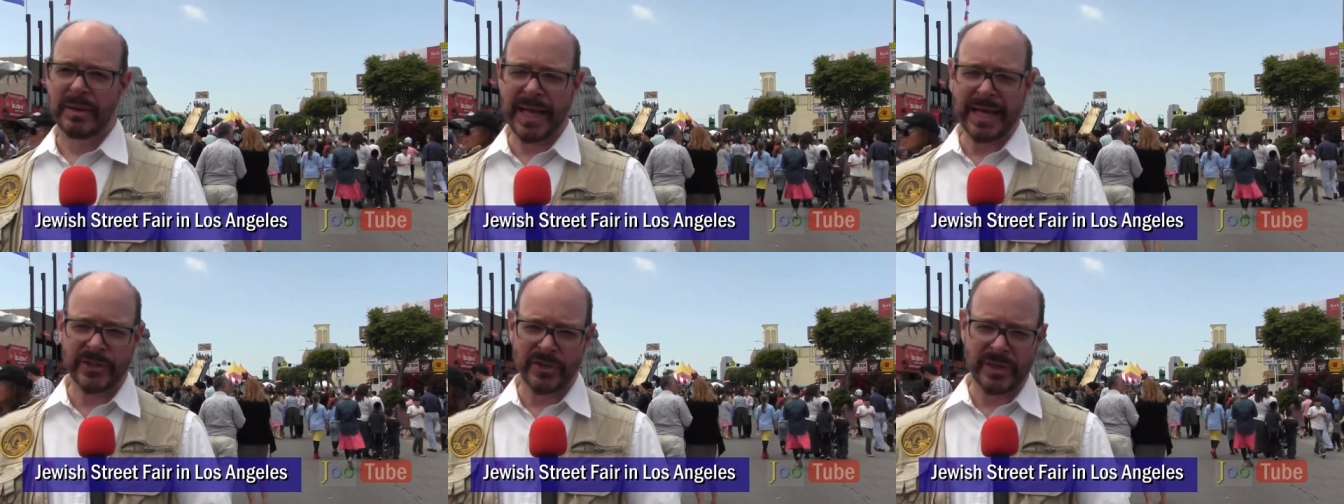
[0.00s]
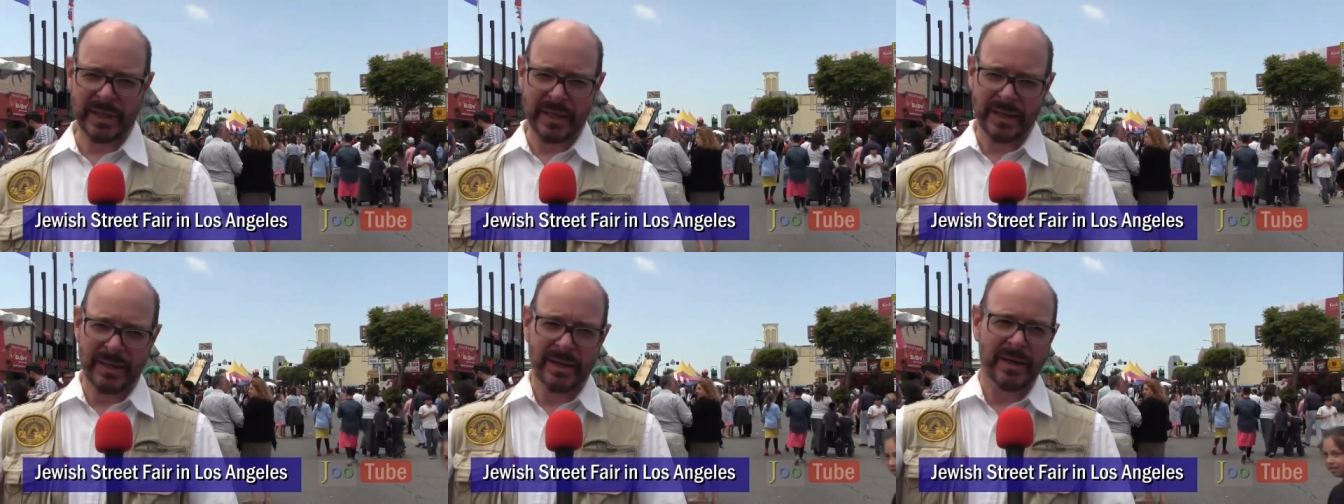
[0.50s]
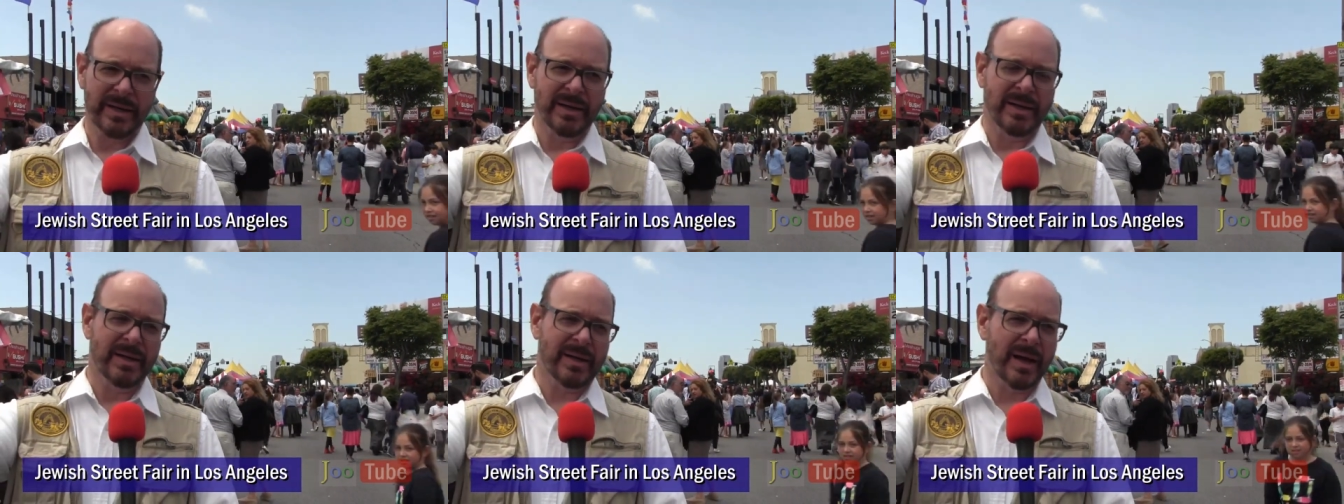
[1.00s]
thanks to the
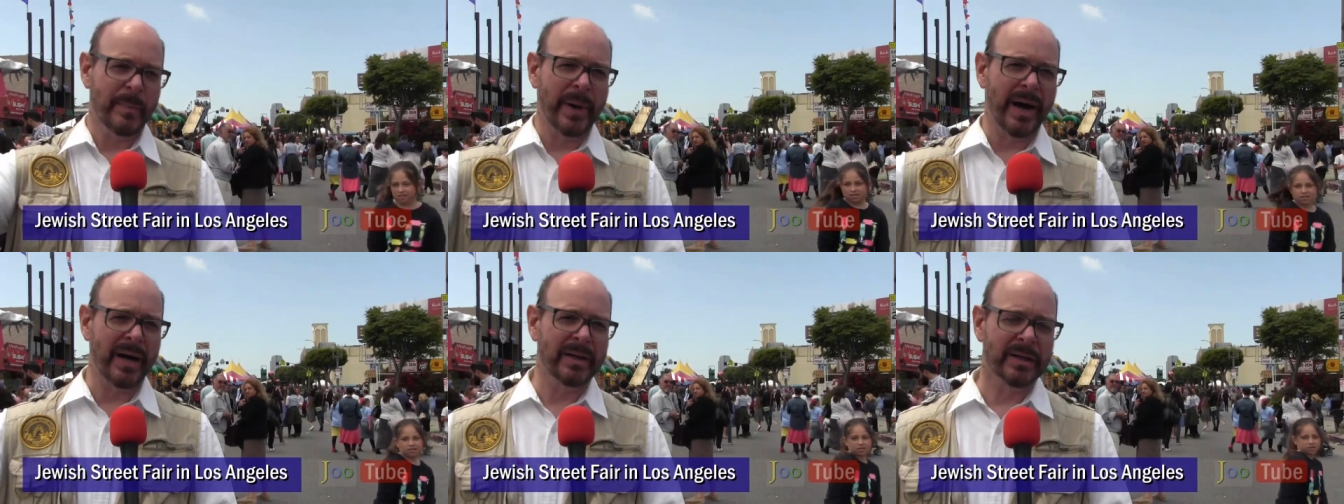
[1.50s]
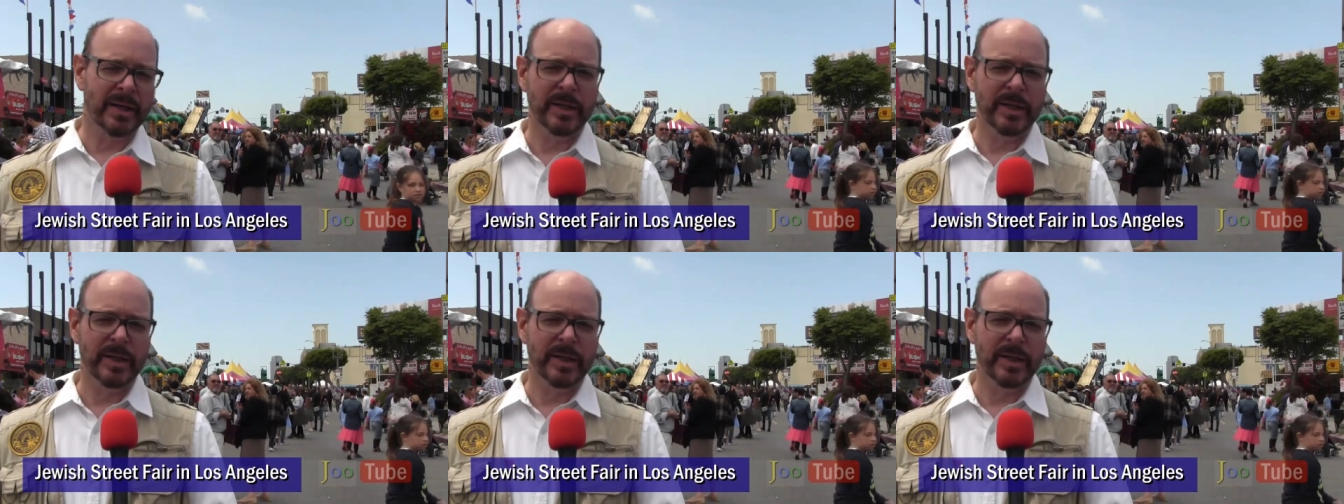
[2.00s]
Chabad